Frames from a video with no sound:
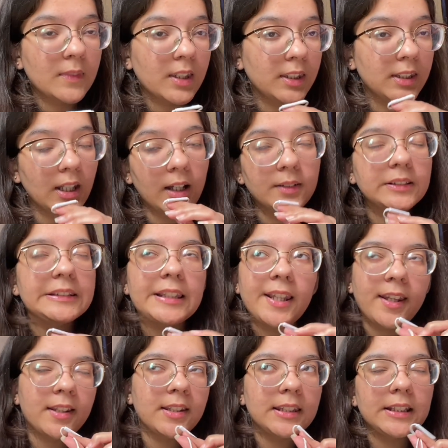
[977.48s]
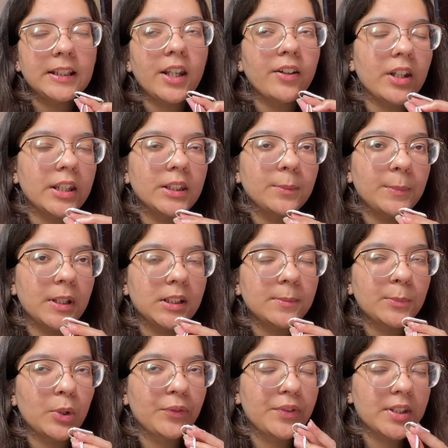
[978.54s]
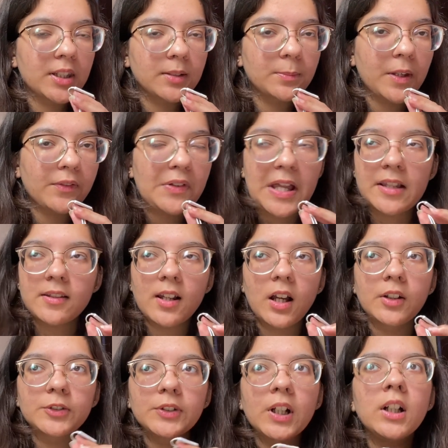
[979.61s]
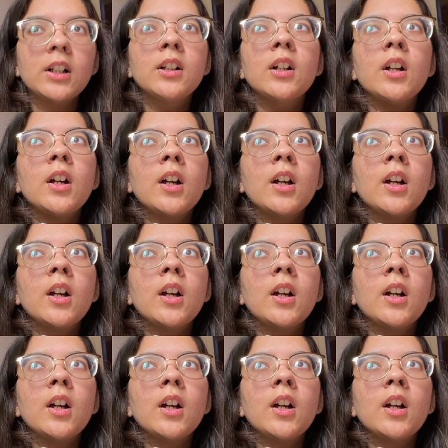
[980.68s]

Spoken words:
Yeah, next then I read The Metamorphosis by Franz Kafka.